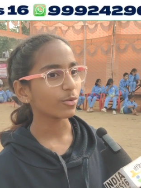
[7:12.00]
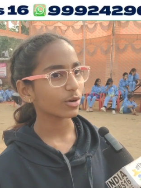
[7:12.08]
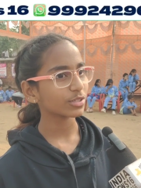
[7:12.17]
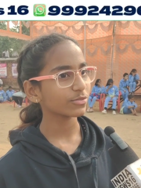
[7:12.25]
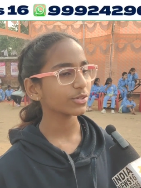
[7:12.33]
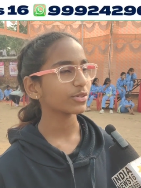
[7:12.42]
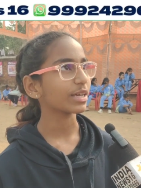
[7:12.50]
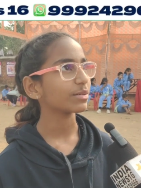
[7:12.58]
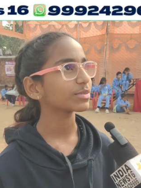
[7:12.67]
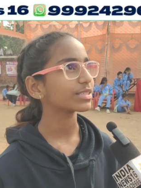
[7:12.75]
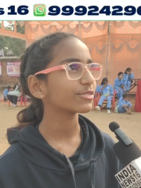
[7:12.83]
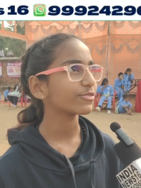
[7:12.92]
We watched few
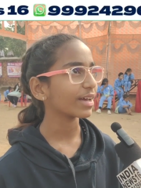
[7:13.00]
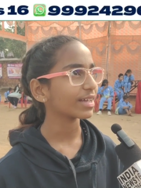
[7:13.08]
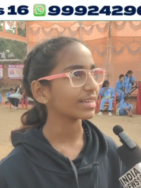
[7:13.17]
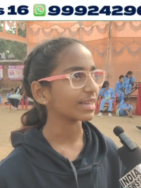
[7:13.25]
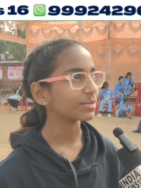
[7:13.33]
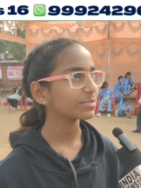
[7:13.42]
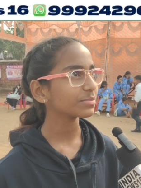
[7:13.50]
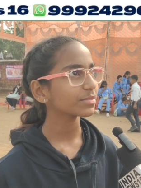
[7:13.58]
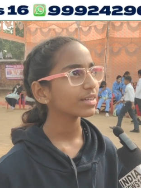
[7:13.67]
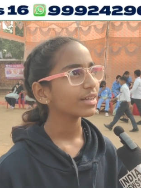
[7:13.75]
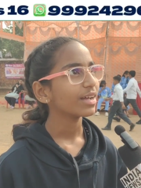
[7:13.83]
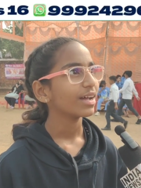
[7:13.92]
games. It's a fair game.
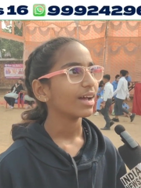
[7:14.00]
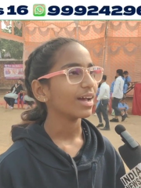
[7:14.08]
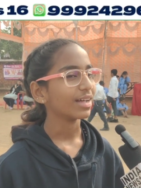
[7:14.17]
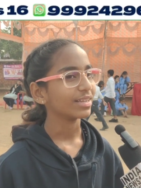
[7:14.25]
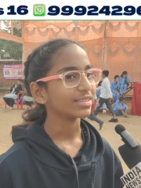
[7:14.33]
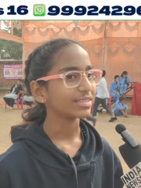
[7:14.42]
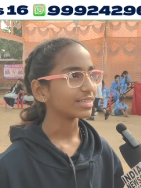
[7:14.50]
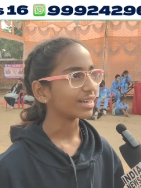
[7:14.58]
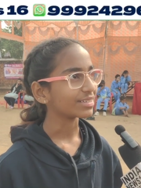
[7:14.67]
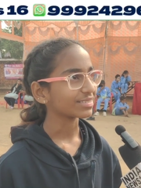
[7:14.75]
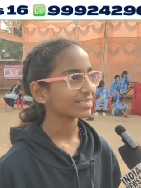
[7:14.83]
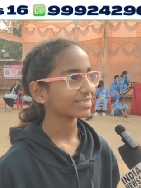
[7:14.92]
And
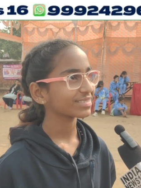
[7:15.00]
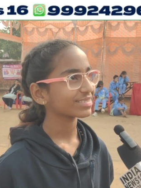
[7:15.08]
yeah.